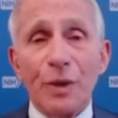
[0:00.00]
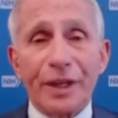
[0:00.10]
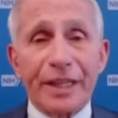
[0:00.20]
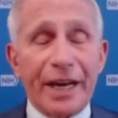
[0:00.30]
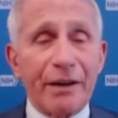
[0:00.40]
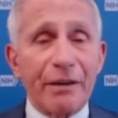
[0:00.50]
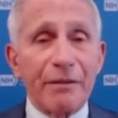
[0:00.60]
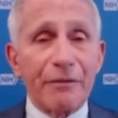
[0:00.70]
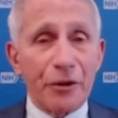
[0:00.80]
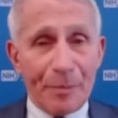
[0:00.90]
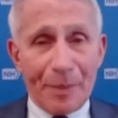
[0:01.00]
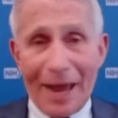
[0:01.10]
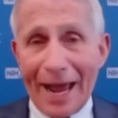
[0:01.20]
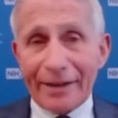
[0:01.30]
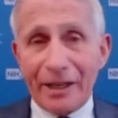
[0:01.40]
with their
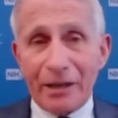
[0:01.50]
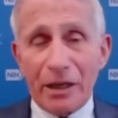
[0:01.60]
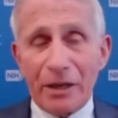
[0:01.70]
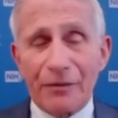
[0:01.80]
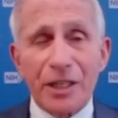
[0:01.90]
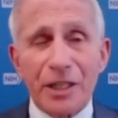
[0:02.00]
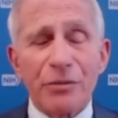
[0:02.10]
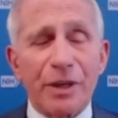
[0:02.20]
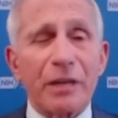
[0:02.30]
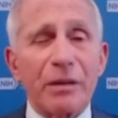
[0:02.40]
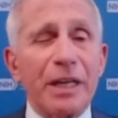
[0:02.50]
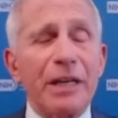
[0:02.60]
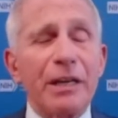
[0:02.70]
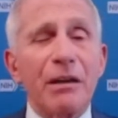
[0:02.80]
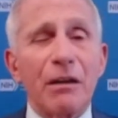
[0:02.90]
VRBPAC, their advisory
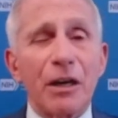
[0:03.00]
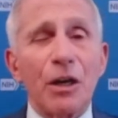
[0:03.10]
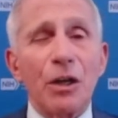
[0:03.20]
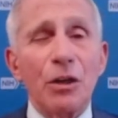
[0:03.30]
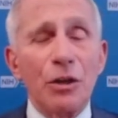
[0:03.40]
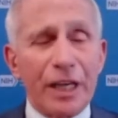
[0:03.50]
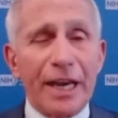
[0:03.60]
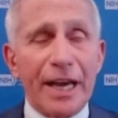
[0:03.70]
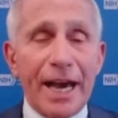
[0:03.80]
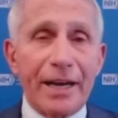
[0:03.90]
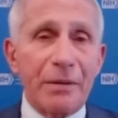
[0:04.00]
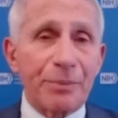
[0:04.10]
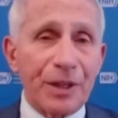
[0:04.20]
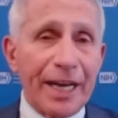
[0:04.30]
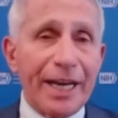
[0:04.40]
committee, are looking at
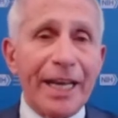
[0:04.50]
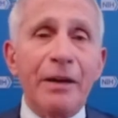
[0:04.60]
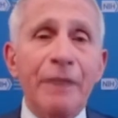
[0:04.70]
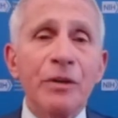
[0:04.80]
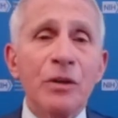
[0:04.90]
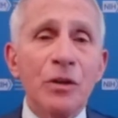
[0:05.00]
and planning